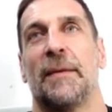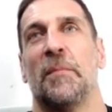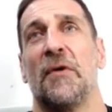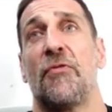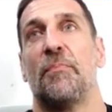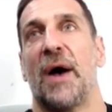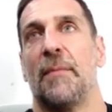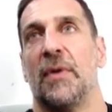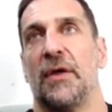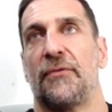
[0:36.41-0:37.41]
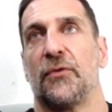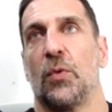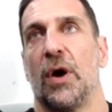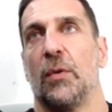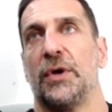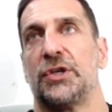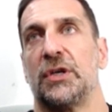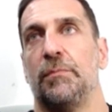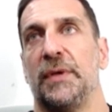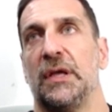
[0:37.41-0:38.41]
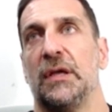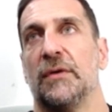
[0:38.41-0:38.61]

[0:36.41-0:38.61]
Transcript: month by month for where we should be